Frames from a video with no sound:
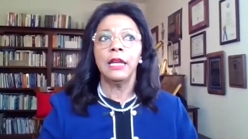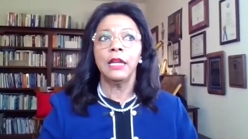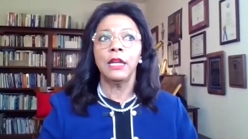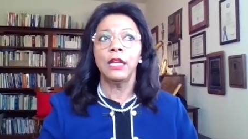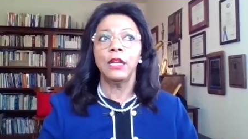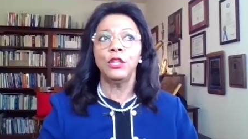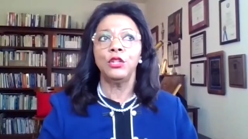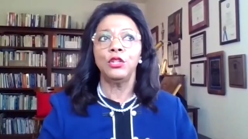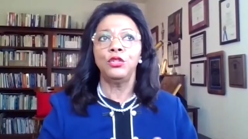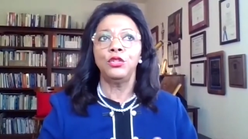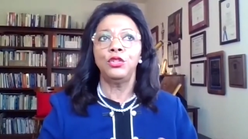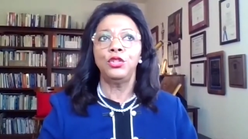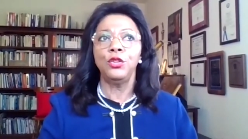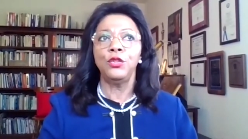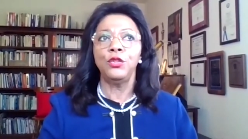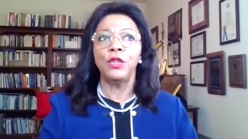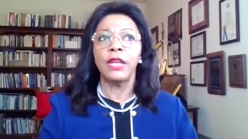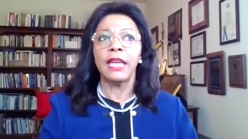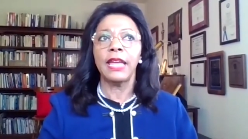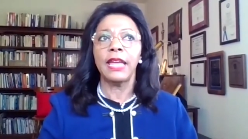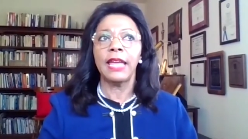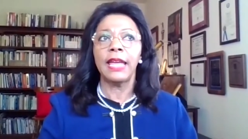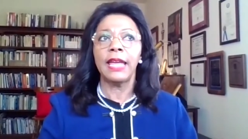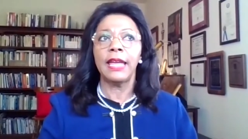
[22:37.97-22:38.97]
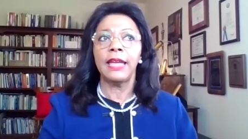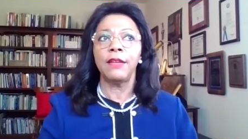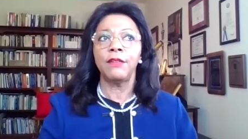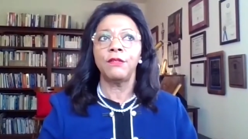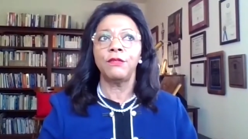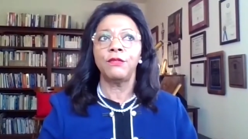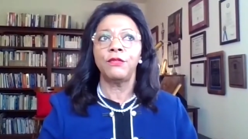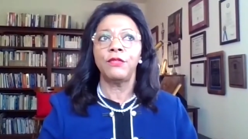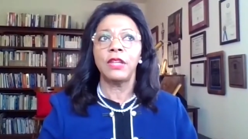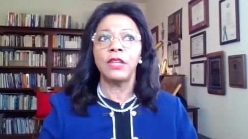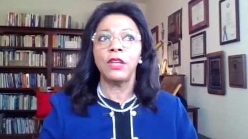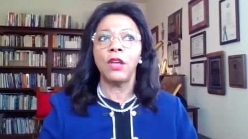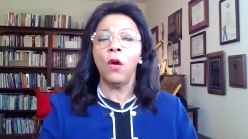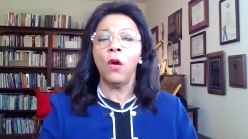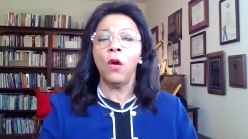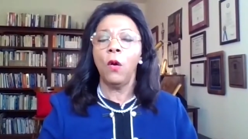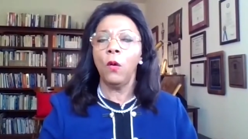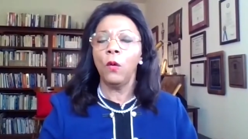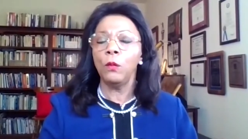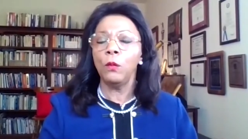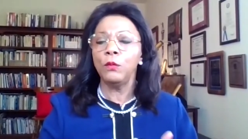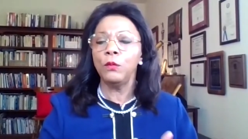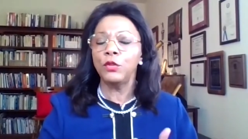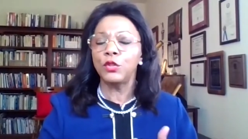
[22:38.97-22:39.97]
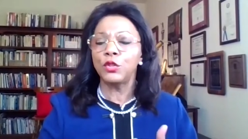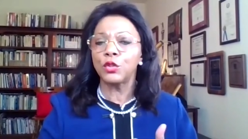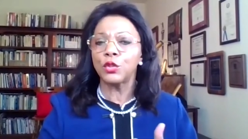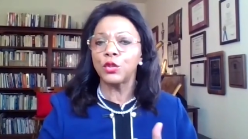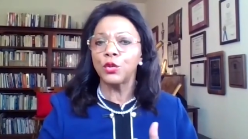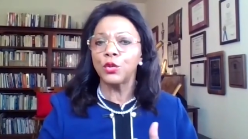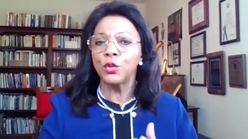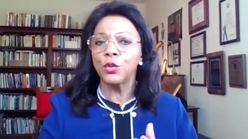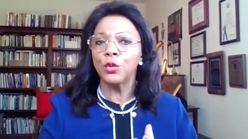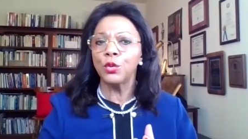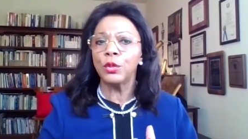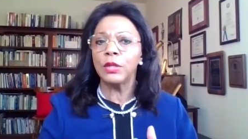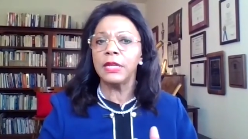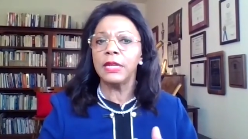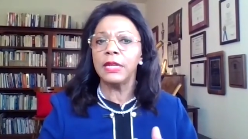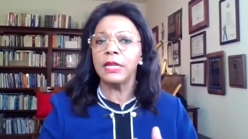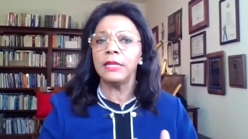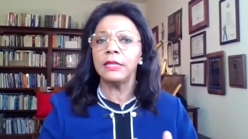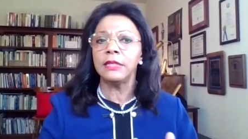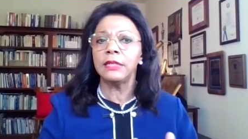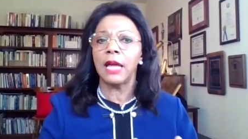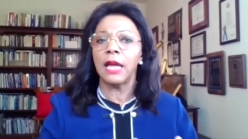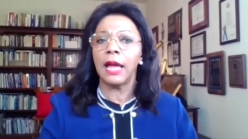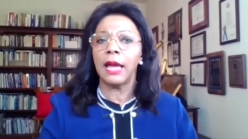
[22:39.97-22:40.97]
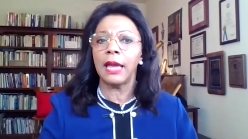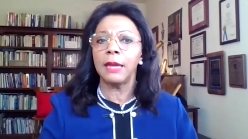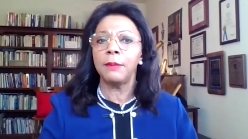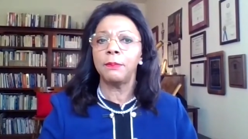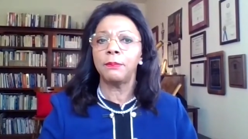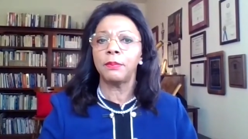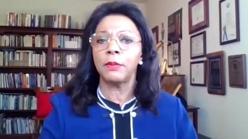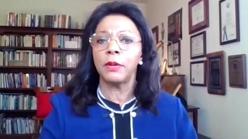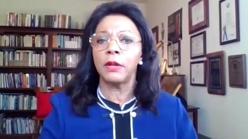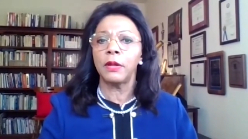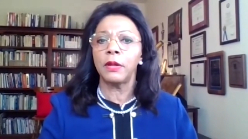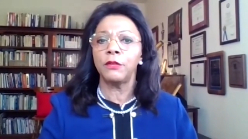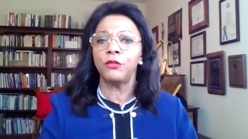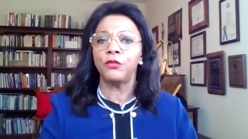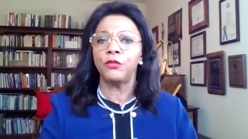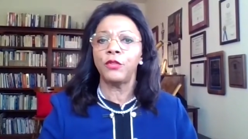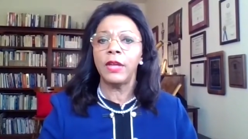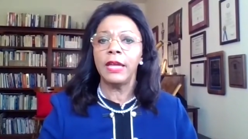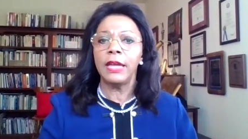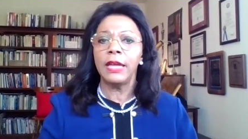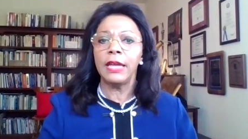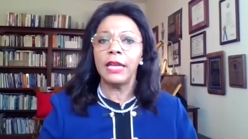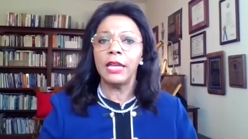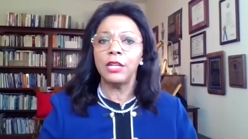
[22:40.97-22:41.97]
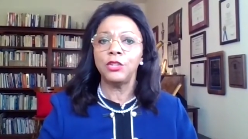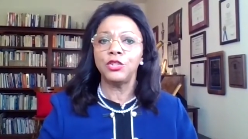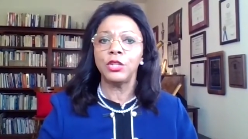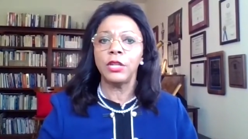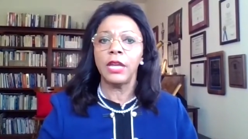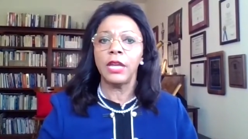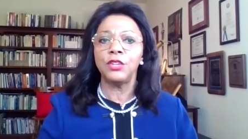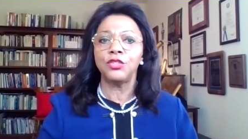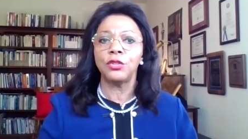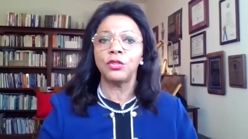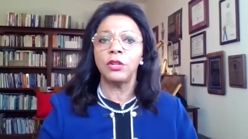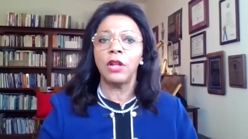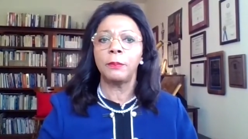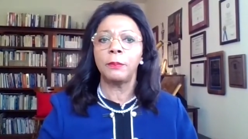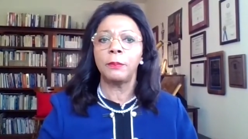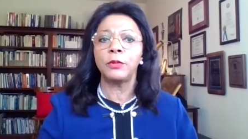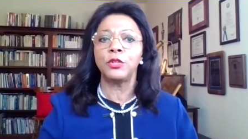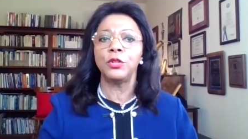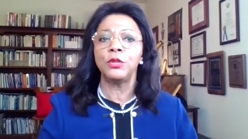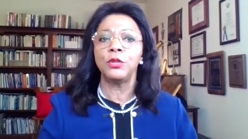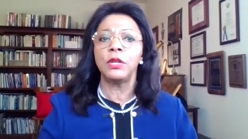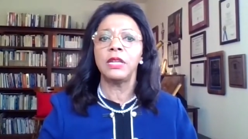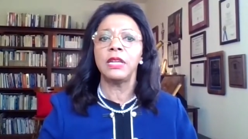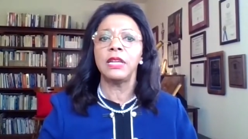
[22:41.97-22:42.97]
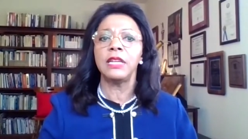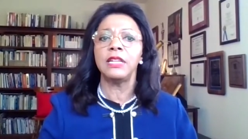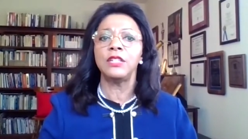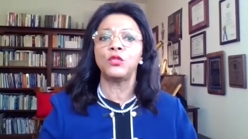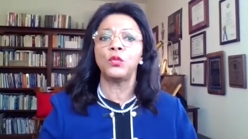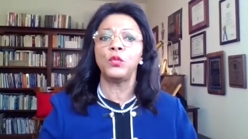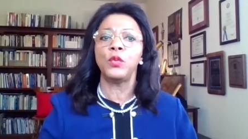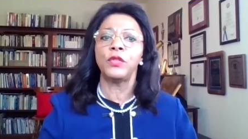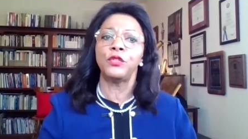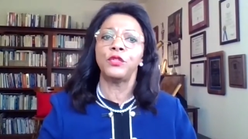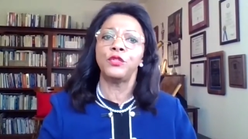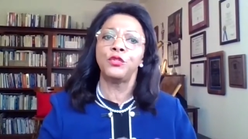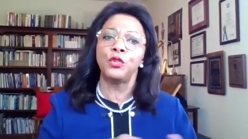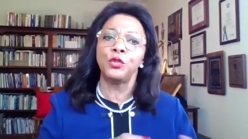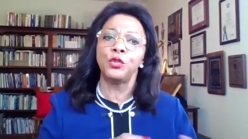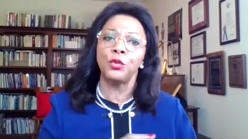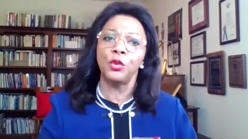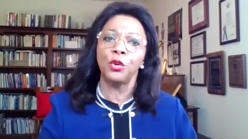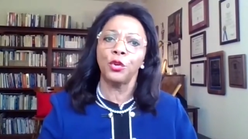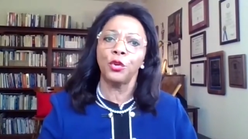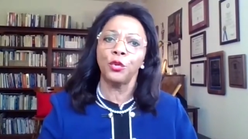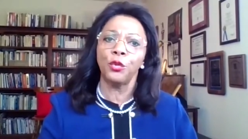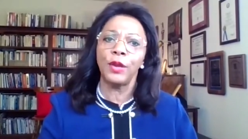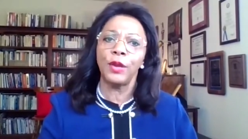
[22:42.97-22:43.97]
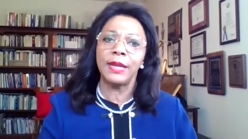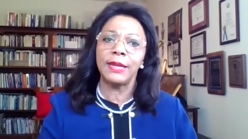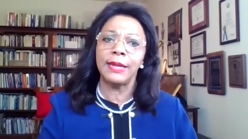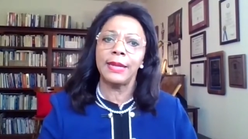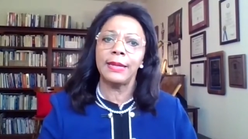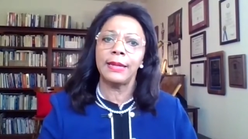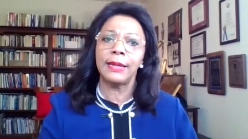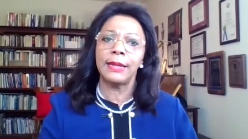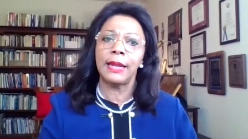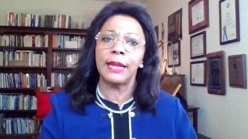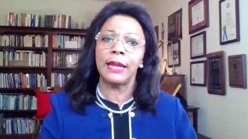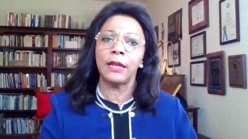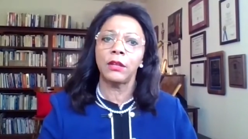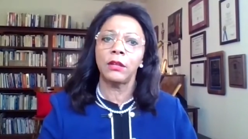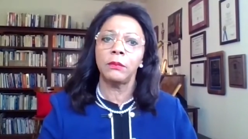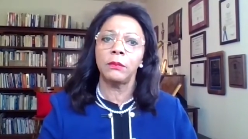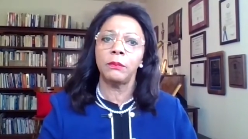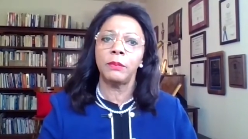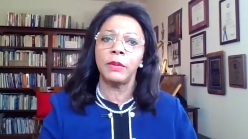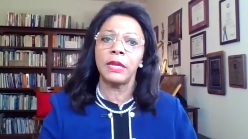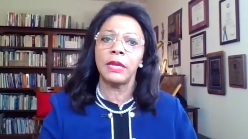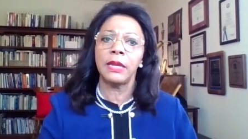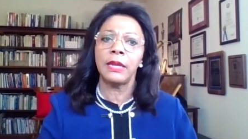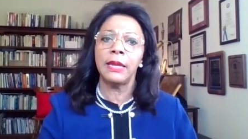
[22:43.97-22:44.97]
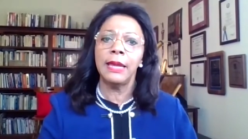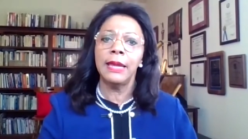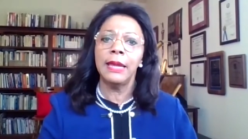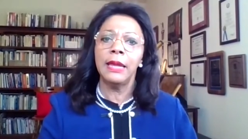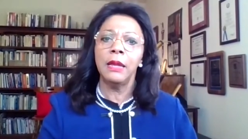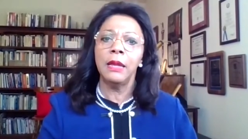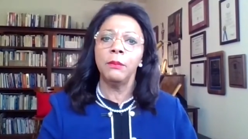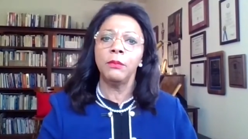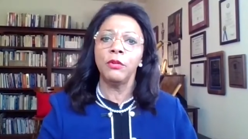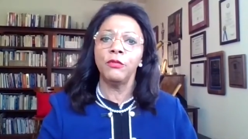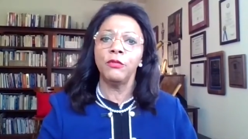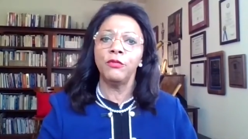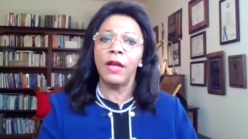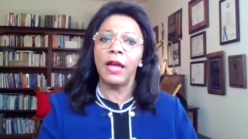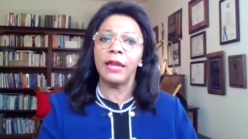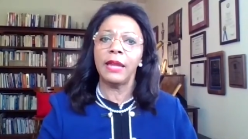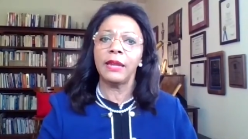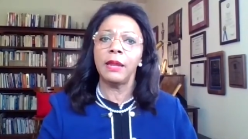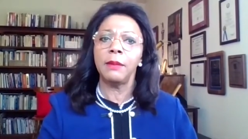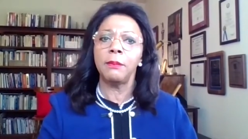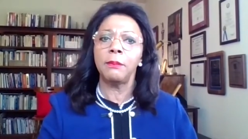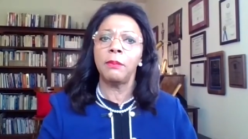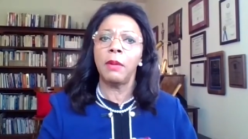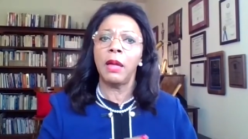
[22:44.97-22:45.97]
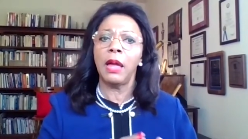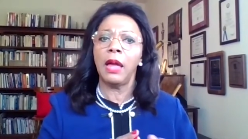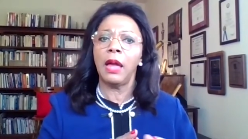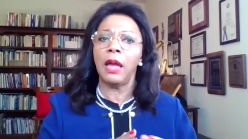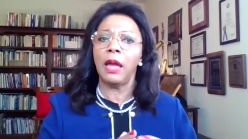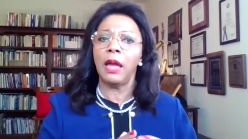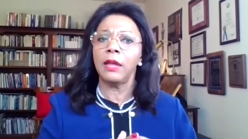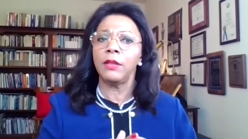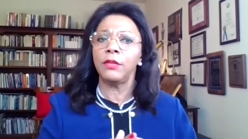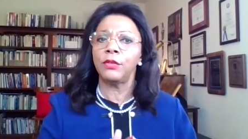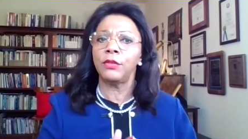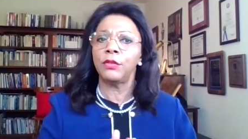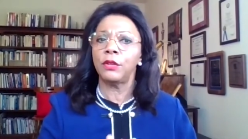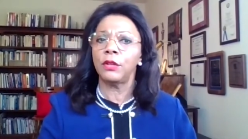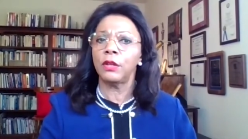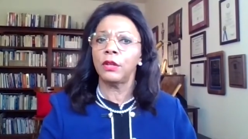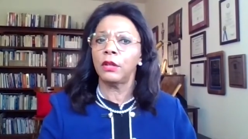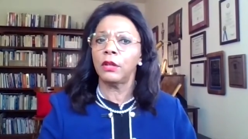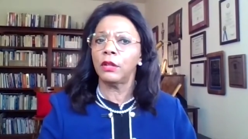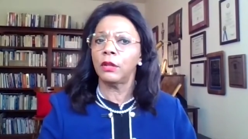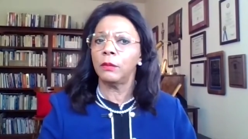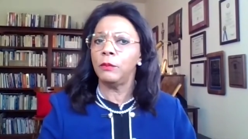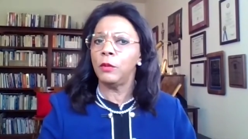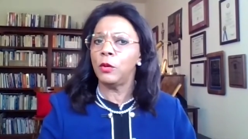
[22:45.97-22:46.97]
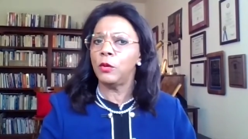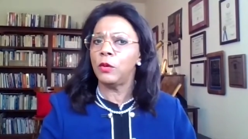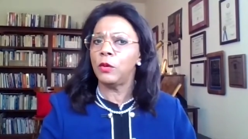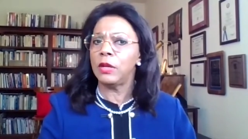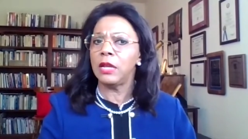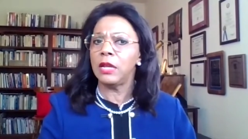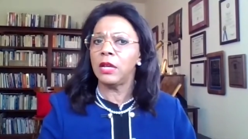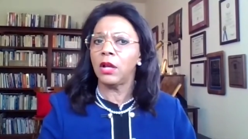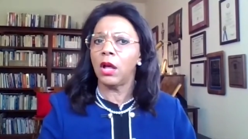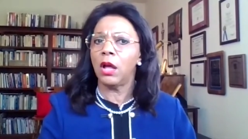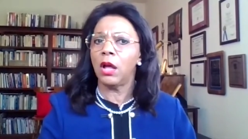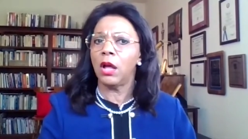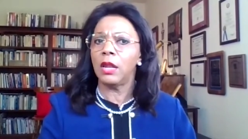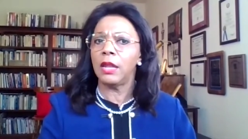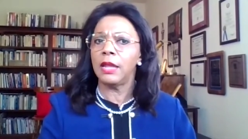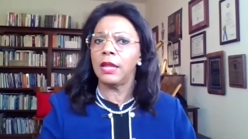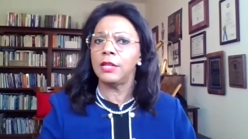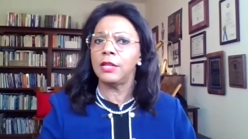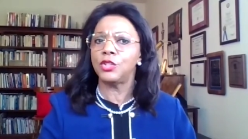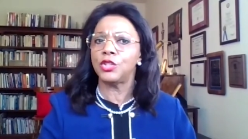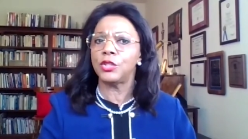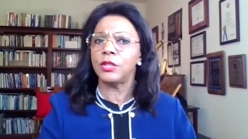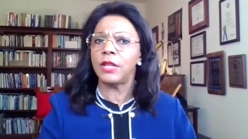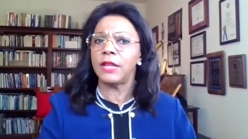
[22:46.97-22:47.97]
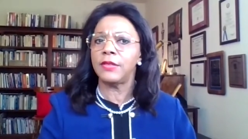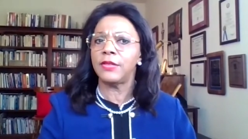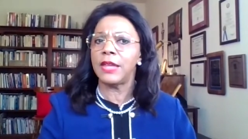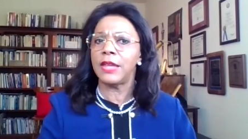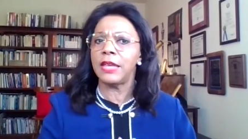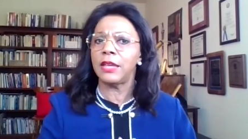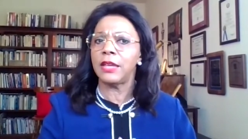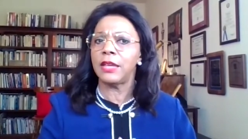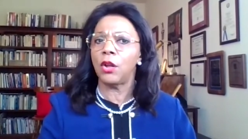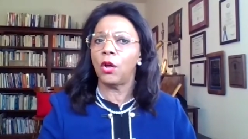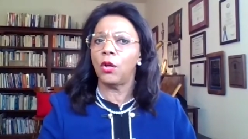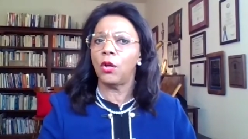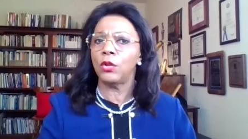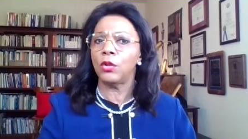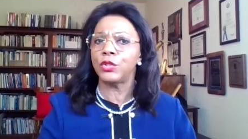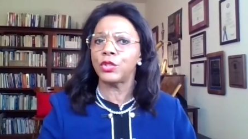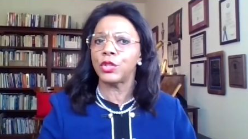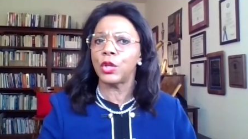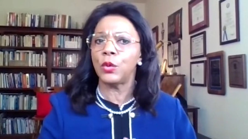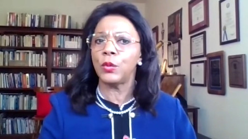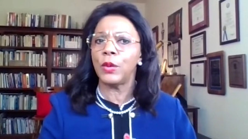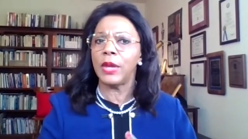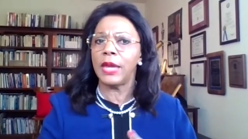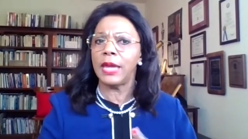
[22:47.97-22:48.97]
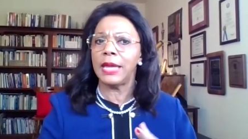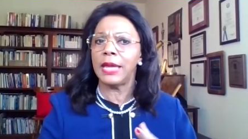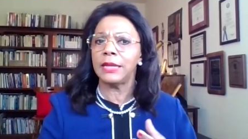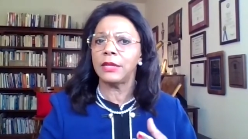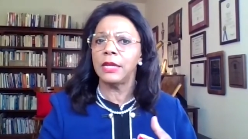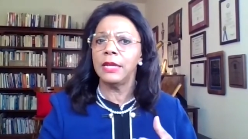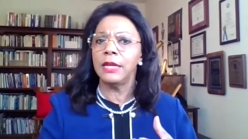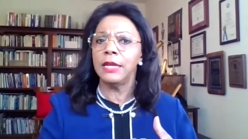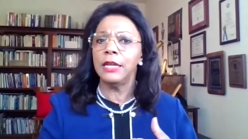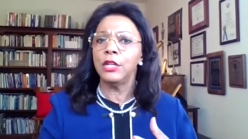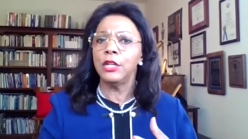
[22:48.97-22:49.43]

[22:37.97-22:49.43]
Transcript: uh, do they have the homeschooling type of educational opportunities with dual credit that could be provided by the community college that they can also get